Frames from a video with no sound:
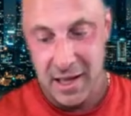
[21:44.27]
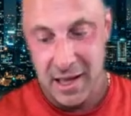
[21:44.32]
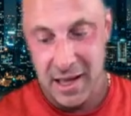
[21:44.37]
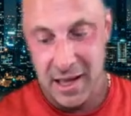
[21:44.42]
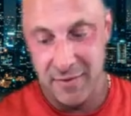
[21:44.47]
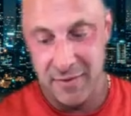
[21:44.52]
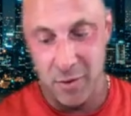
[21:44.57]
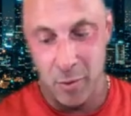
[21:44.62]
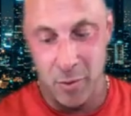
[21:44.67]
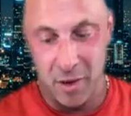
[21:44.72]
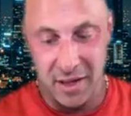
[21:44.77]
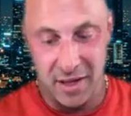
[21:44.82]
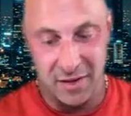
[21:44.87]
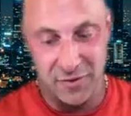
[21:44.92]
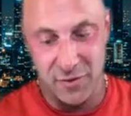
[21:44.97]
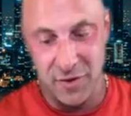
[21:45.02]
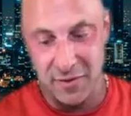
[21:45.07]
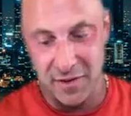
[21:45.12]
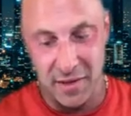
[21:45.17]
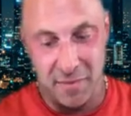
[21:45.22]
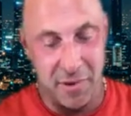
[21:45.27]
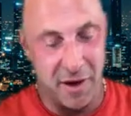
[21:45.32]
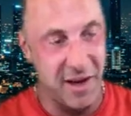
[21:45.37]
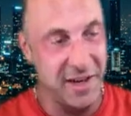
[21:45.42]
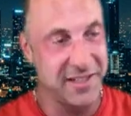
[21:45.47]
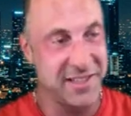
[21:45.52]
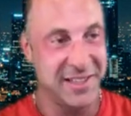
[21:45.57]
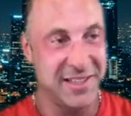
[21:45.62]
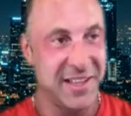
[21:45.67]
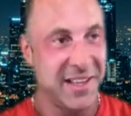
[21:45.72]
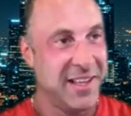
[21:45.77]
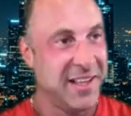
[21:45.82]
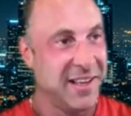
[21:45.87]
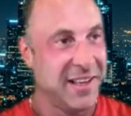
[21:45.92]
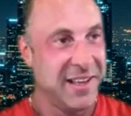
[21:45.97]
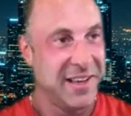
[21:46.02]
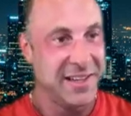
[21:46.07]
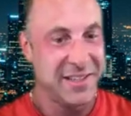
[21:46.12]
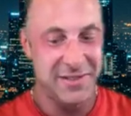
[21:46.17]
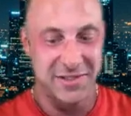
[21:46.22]
if the one that's 50 bucks
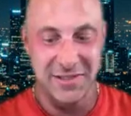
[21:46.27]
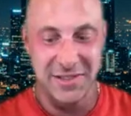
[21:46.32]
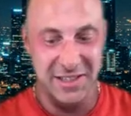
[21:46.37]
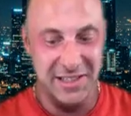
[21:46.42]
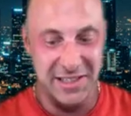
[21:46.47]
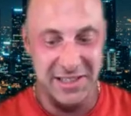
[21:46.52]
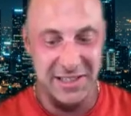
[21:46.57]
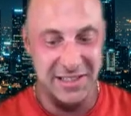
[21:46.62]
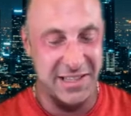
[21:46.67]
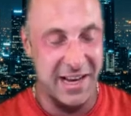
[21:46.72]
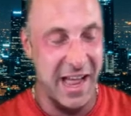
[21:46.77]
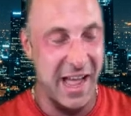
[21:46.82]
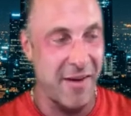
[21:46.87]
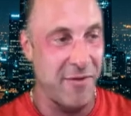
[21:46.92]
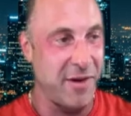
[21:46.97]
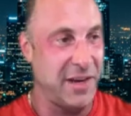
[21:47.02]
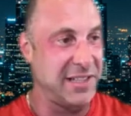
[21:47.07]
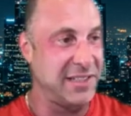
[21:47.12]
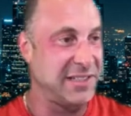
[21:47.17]
really doesn't have what it